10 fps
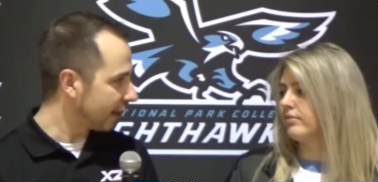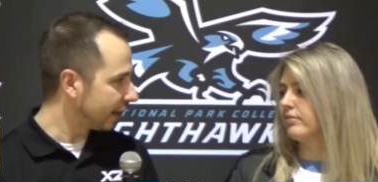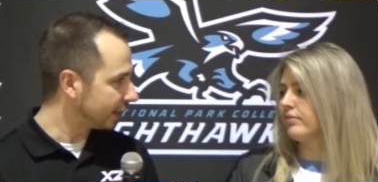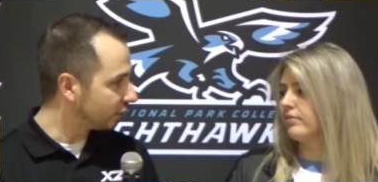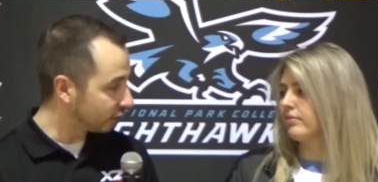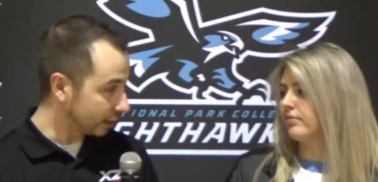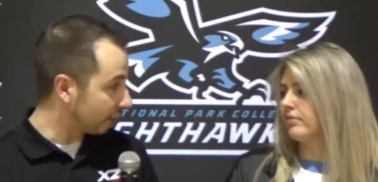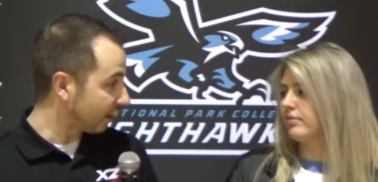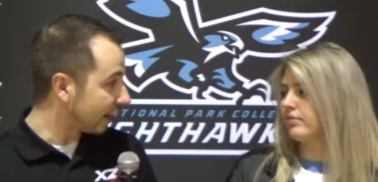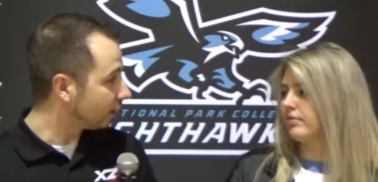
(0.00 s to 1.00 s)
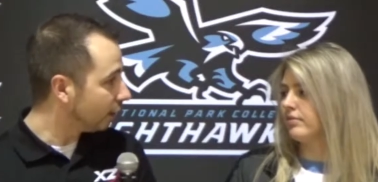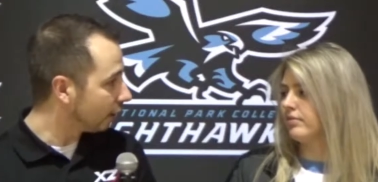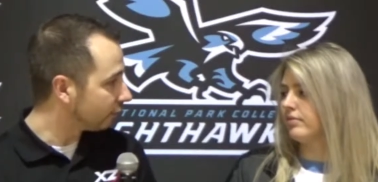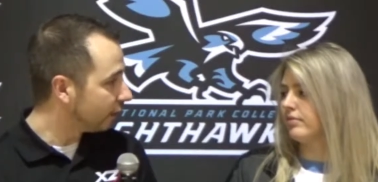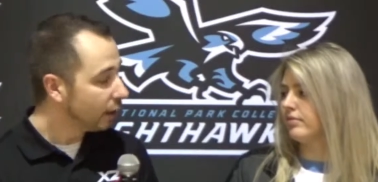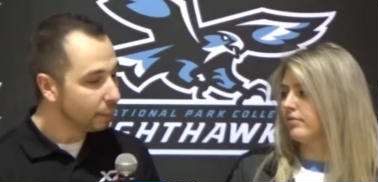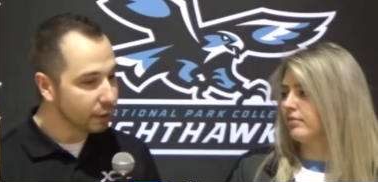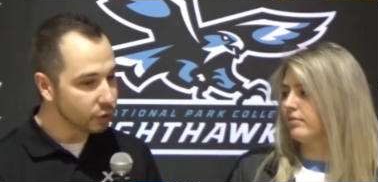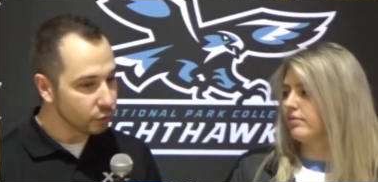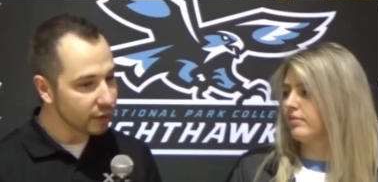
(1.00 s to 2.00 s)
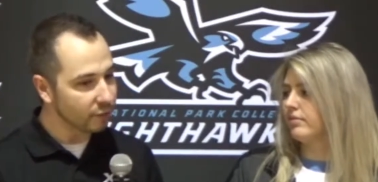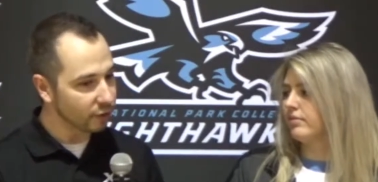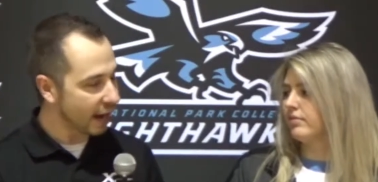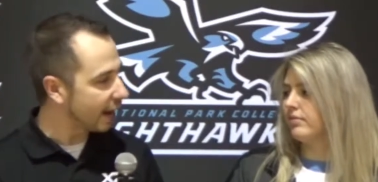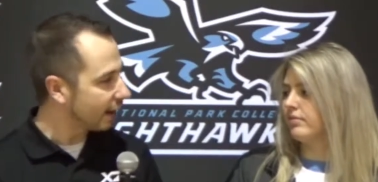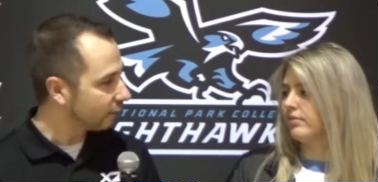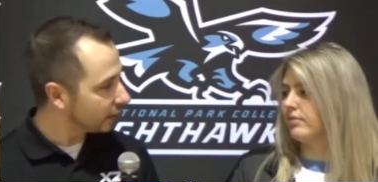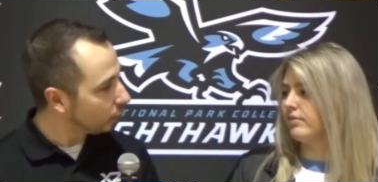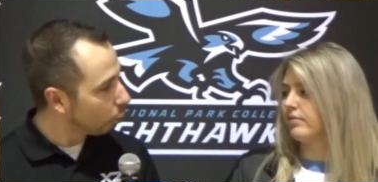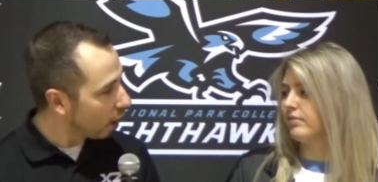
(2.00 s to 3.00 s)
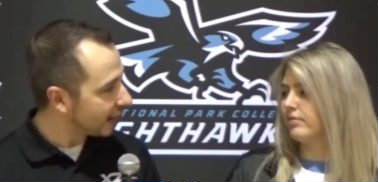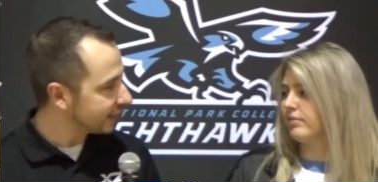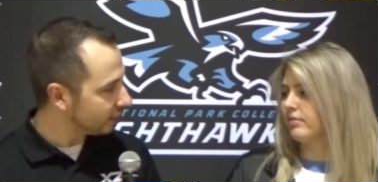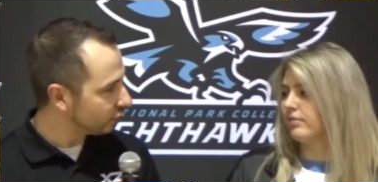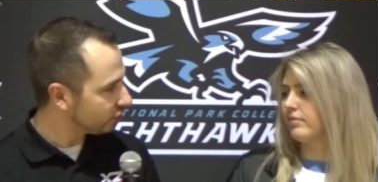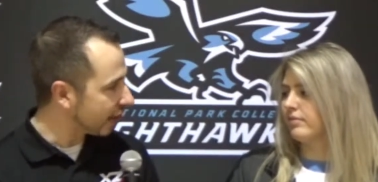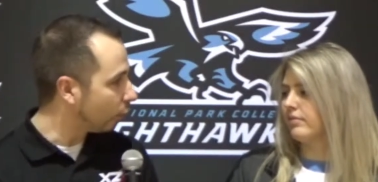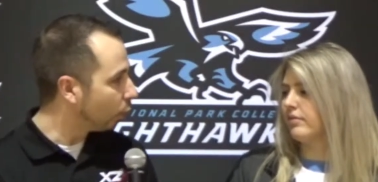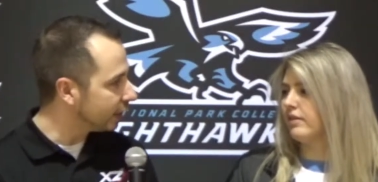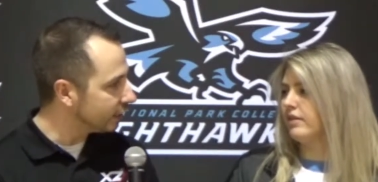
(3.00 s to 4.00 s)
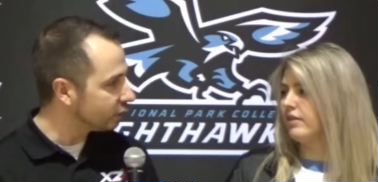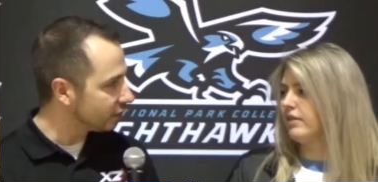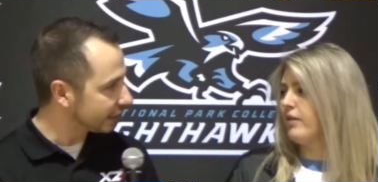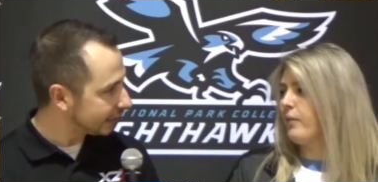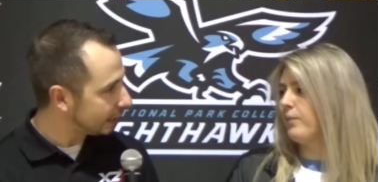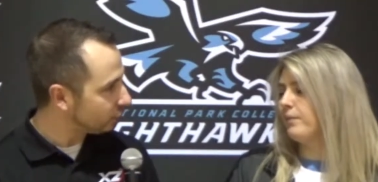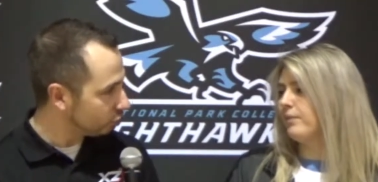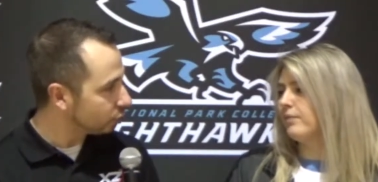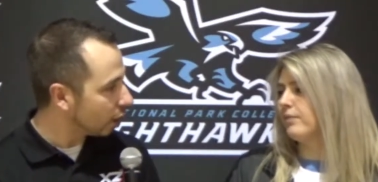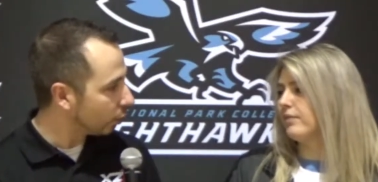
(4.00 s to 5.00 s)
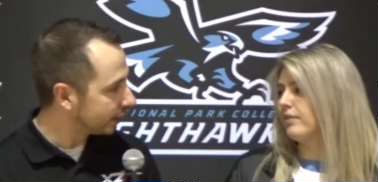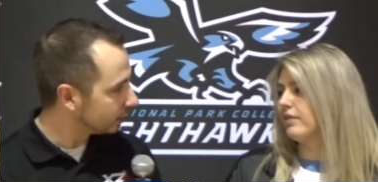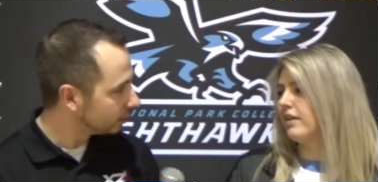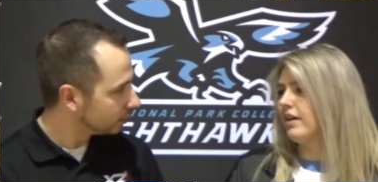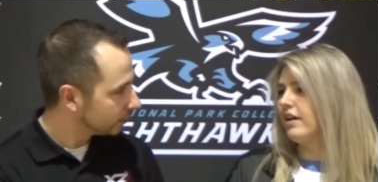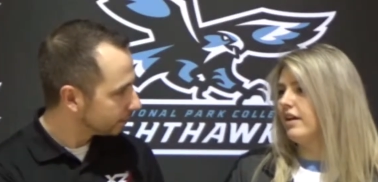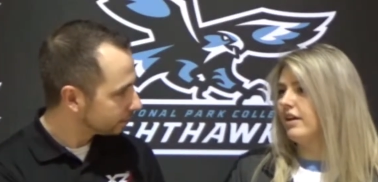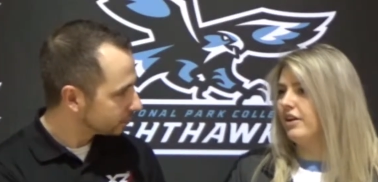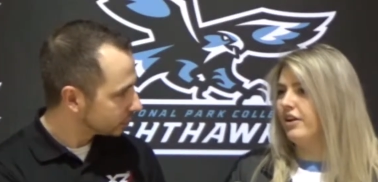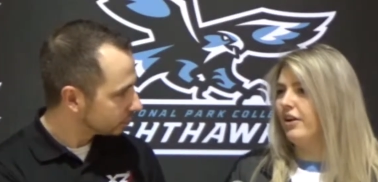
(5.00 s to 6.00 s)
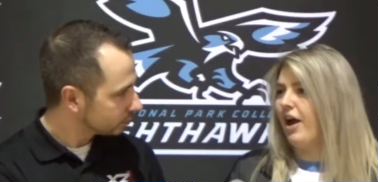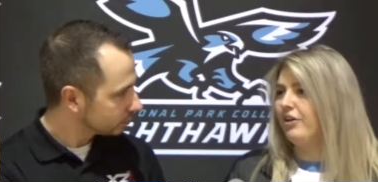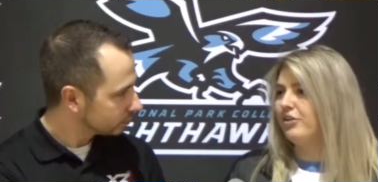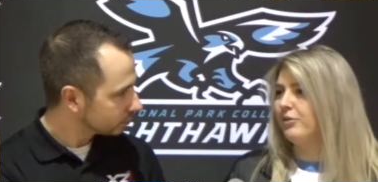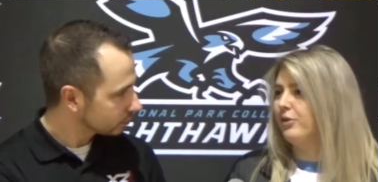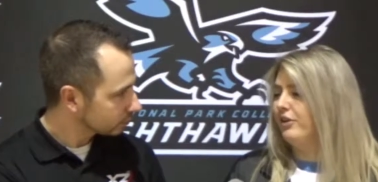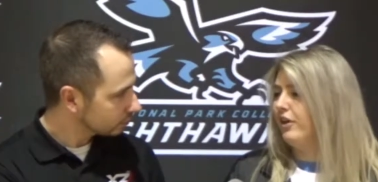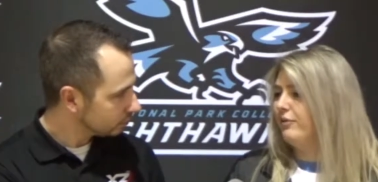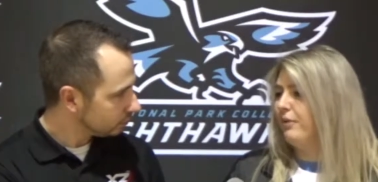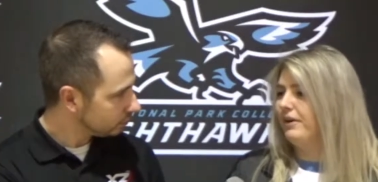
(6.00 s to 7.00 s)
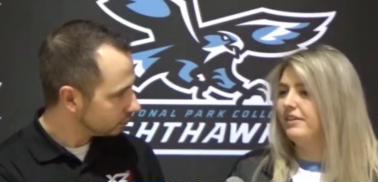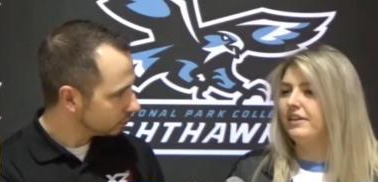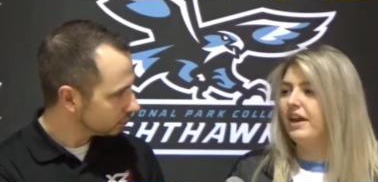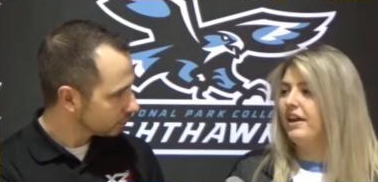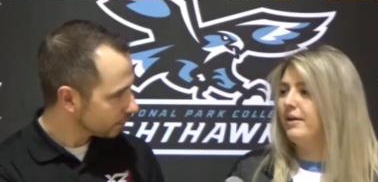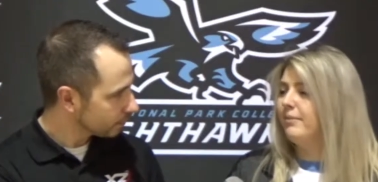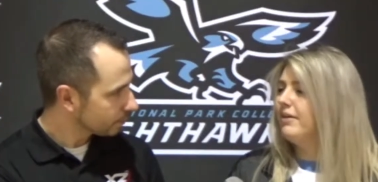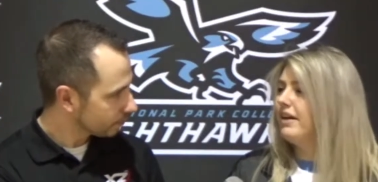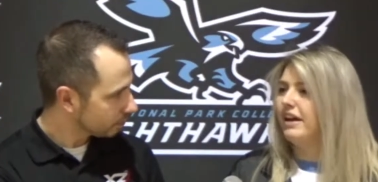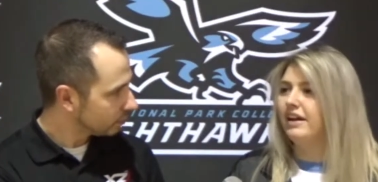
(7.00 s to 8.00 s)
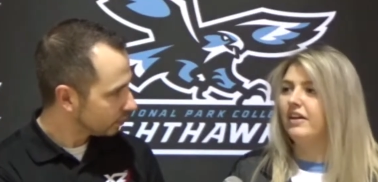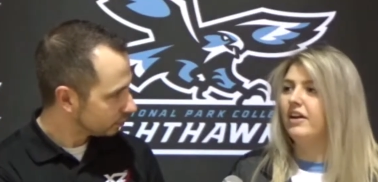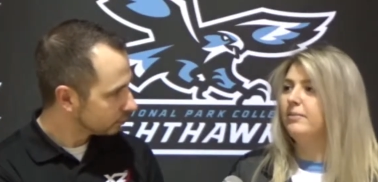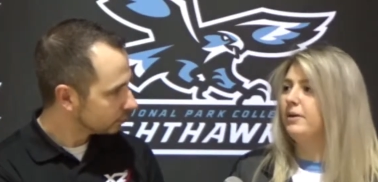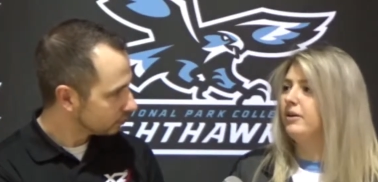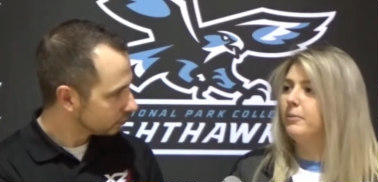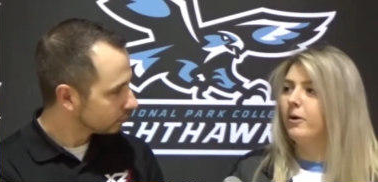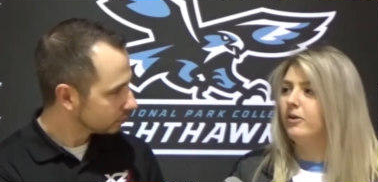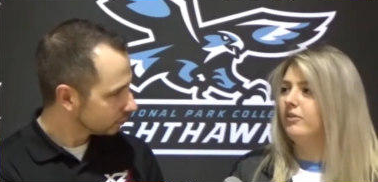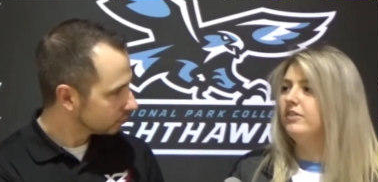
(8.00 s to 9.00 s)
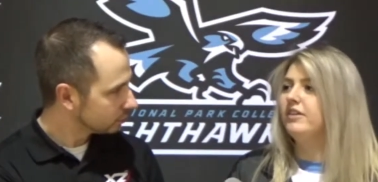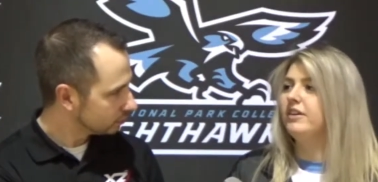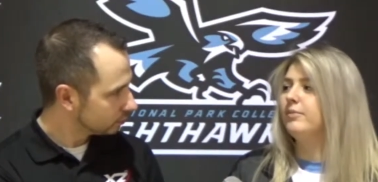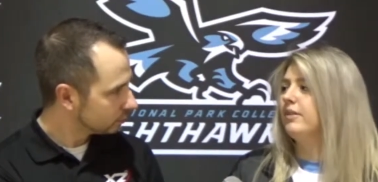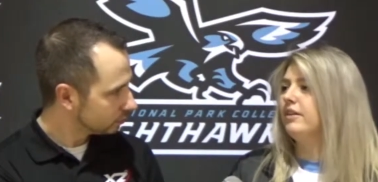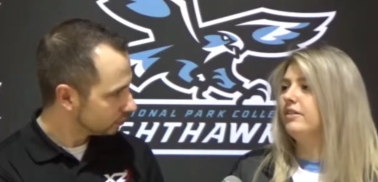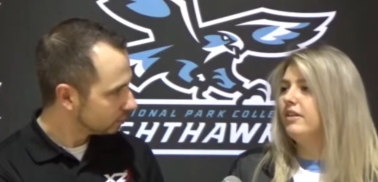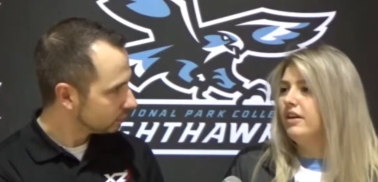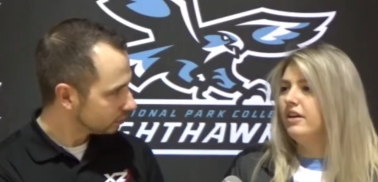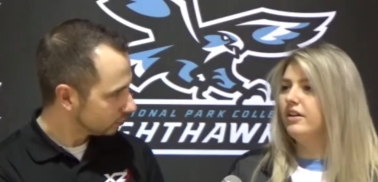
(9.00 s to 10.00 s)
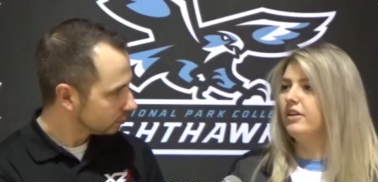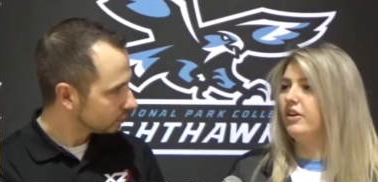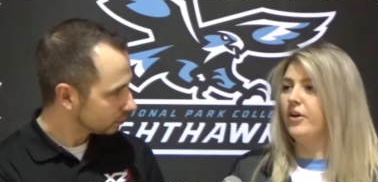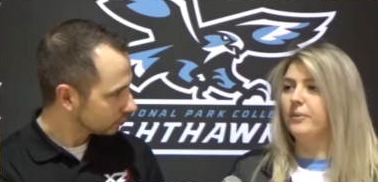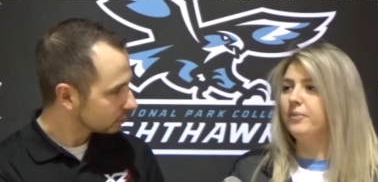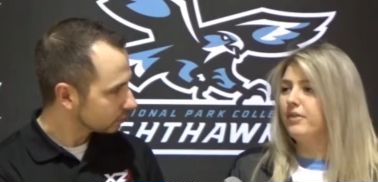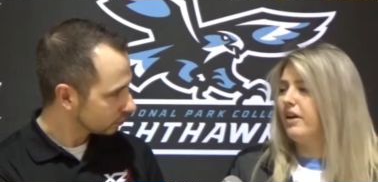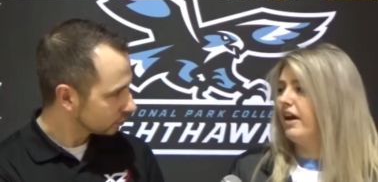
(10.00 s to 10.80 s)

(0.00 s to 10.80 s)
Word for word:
Speaker 1: flag and said, "I've had enough," but you never have. And why is that? What is it that keeps you going?
Speaker 2: you know, I just really love playing the game, and I like being a part of a team that, you know,